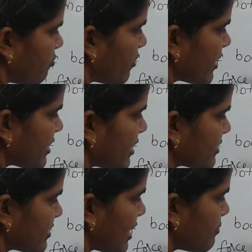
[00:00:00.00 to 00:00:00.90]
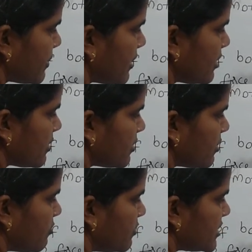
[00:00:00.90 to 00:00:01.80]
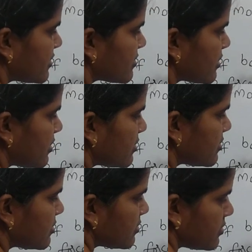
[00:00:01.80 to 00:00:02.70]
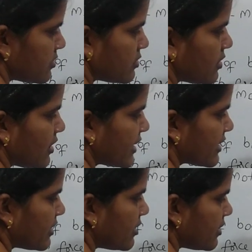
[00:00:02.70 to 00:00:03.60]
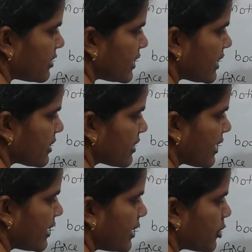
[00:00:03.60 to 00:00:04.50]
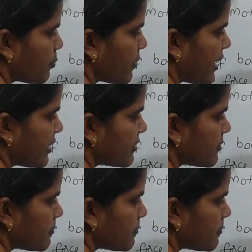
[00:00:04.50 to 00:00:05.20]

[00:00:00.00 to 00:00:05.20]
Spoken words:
One other example which is like here an aeroplane.